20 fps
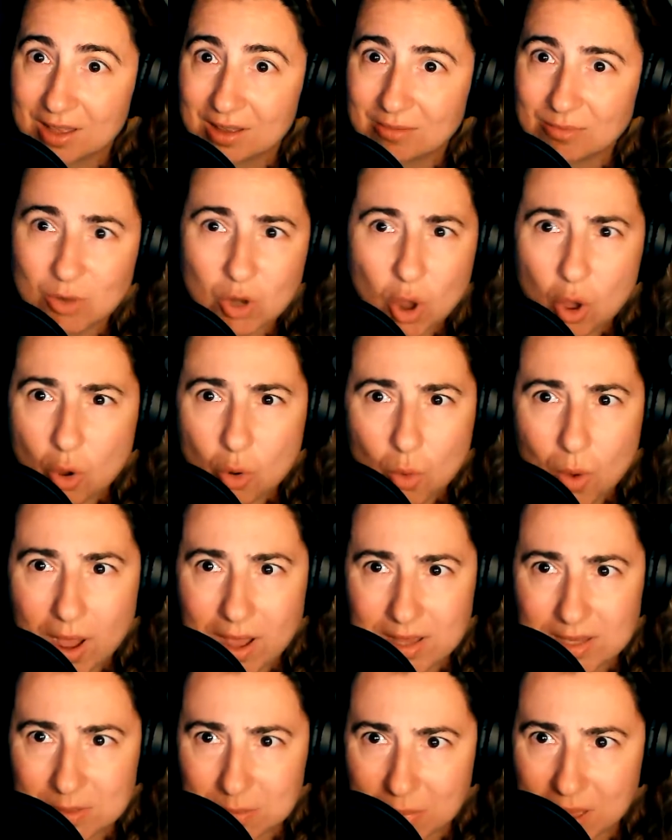no
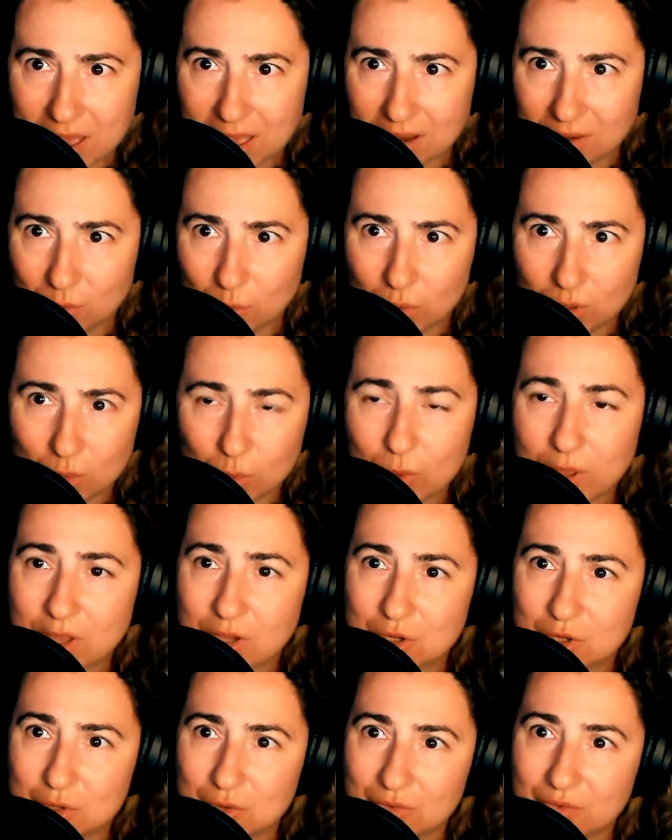wise man would
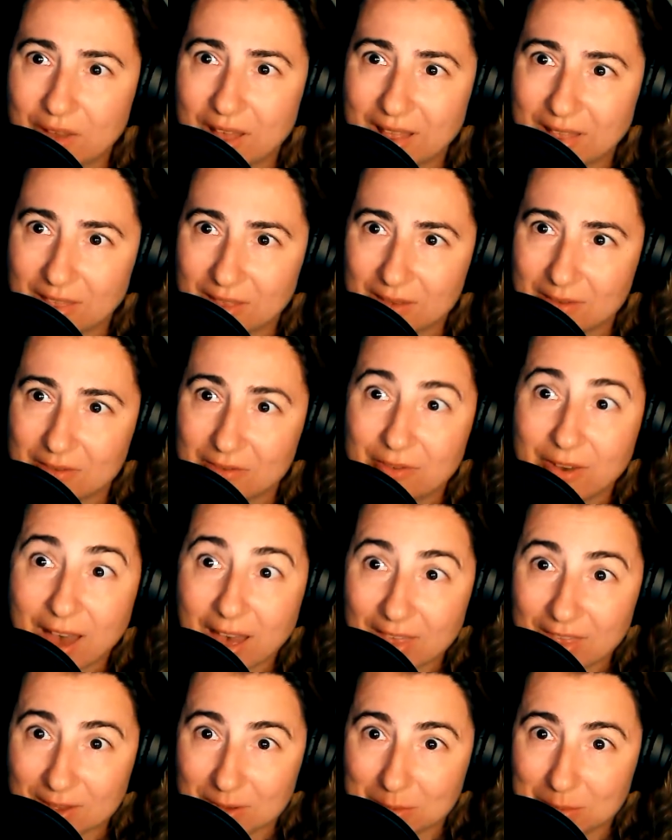wish to
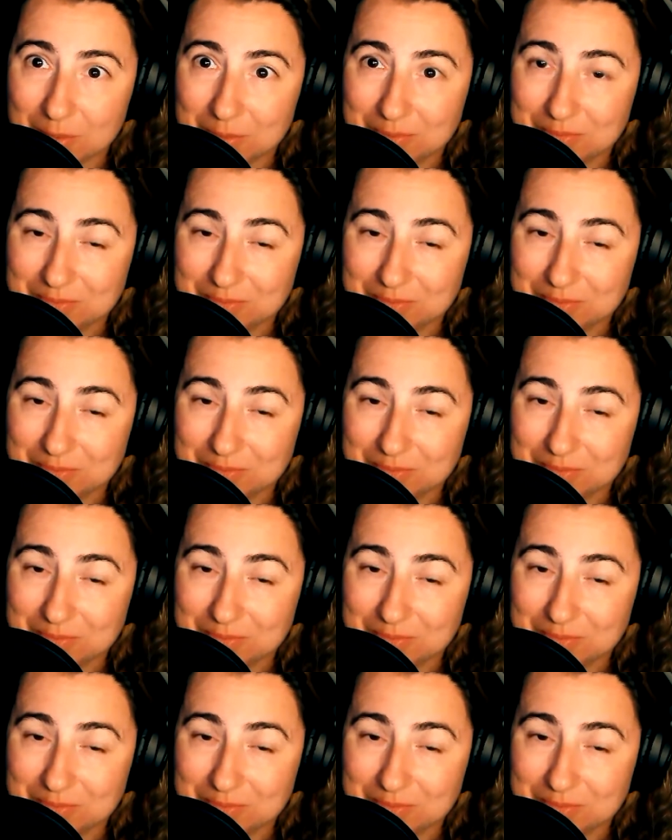fathom.